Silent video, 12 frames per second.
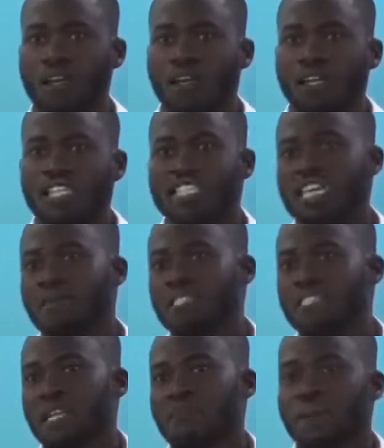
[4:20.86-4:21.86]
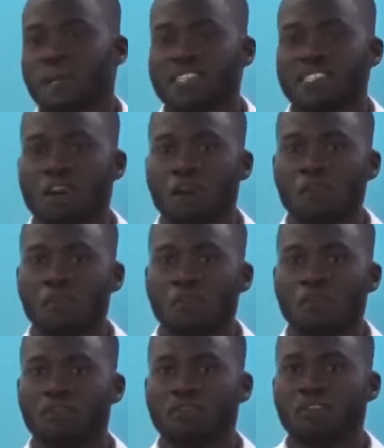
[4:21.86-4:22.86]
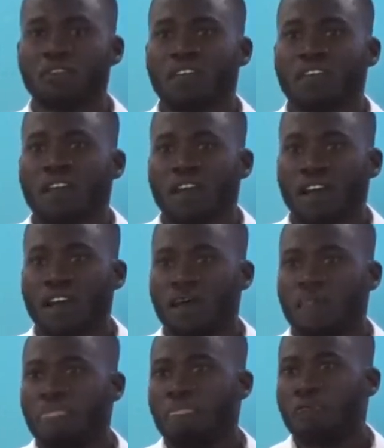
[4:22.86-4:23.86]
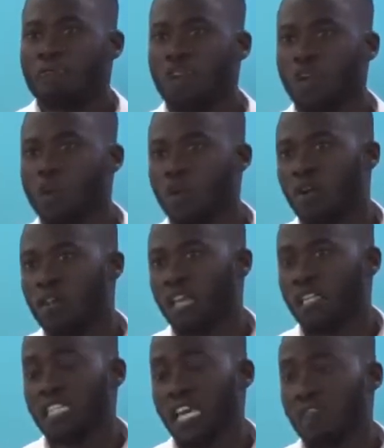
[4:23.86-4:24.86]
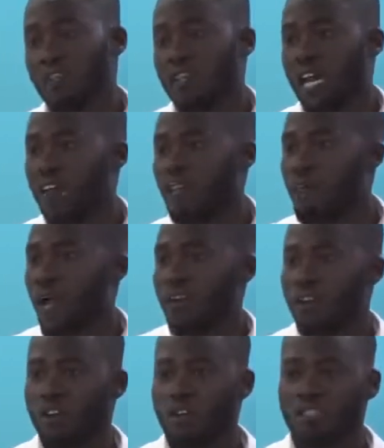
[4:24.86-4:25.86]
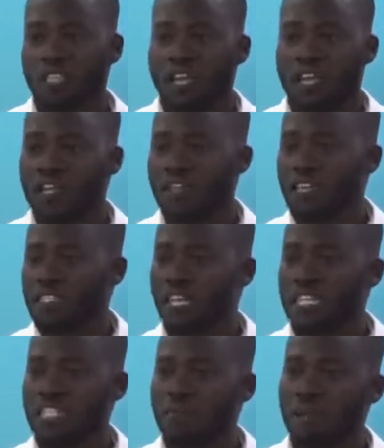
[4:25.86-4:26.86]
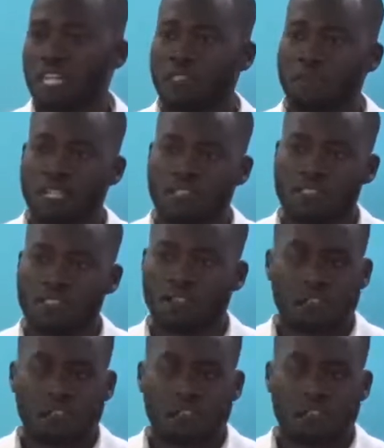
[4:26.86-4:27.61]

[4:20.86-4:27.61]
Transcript: The team is led by myself, Solomon, and David. I have a background in executive management,